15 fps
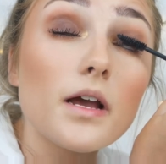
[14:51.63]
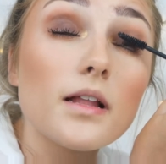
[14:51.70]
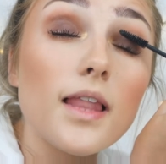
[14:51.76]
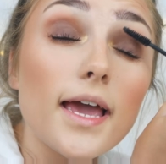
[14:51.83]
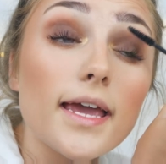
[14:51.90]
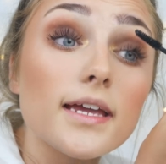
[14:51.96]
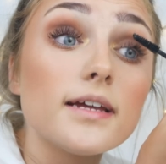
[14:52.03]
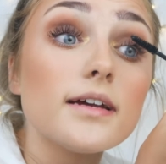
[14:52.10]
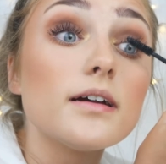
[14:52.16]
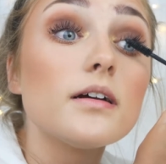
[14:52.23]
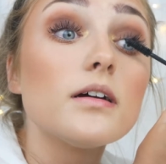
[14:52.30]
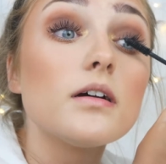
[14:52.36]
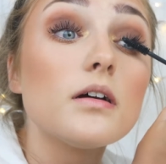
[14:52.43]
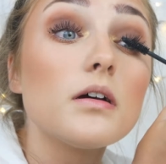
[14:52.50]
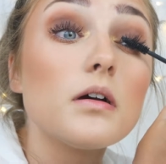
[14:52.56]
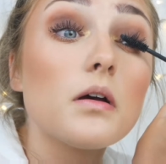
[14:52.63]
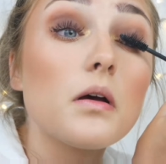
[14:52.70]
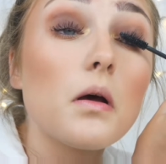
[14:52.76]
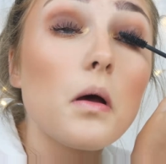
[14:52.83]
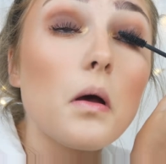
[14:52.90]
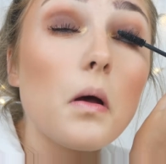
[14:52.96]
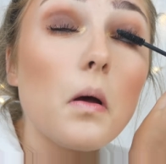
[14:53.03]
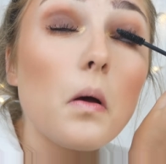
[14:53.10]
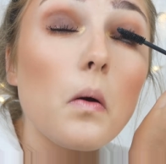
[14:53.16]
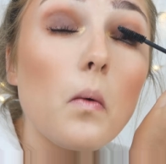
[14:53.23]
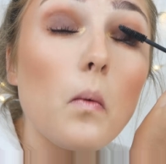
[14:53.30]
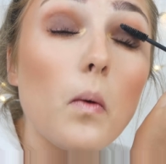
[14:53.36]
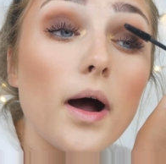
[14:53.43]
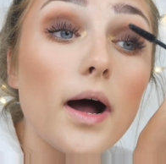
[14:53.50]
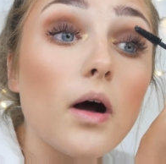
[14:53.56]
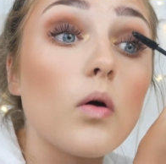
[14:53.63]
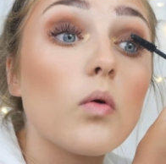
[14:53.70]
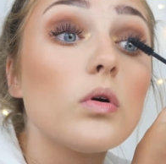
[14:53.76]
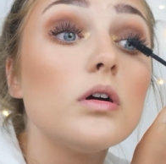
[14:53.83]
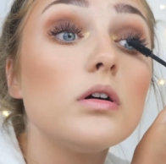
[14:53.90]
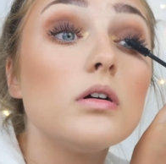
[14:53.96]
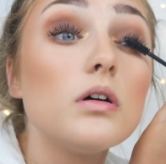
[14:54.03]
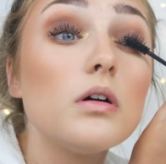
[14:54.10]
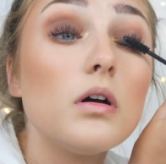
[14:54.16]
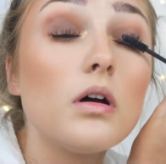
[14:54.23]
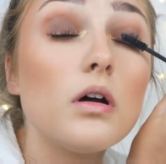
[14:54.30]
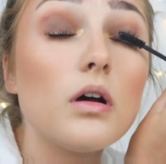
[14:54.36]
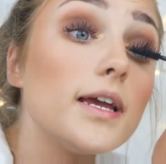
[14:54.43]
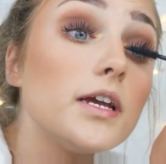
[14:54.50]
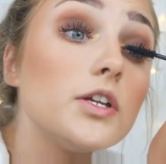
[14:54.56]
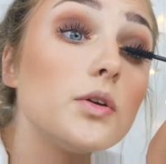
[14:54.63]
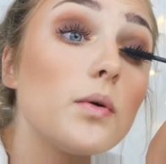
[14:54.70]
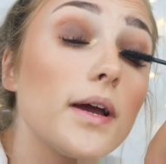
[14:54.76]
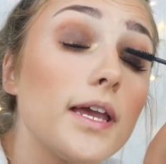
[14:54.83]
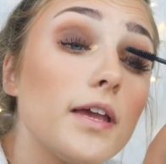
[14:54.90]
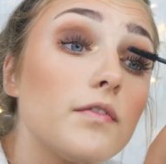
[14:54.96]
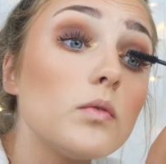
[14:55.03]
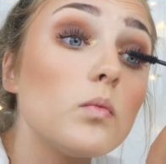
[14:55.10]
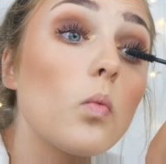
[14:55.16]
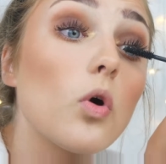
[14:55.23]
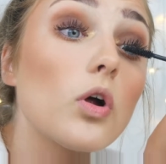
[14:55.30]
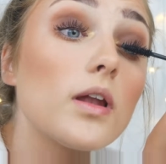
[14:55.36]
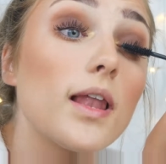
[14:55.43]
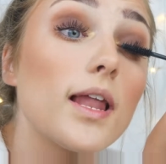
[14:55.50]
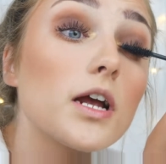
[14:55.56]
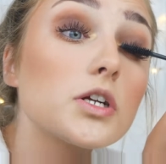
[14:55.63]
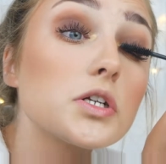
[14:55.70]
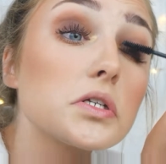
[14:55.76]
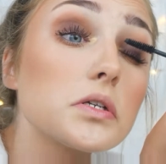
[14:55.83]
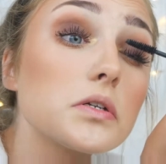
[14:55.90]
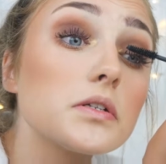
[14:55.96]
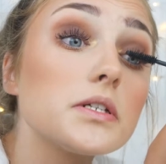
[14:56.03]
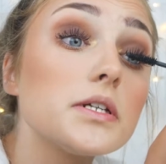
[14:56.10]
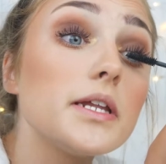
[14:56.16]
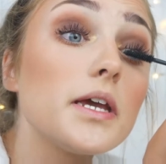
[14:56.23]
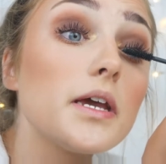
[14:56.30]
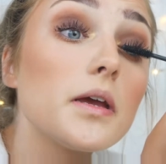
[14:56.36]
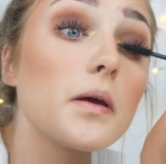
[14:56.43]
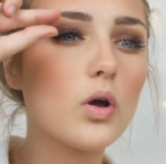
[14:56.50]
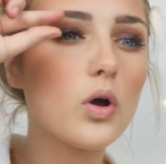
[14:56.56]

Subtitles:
Like, wow, like do I even want lashes on today?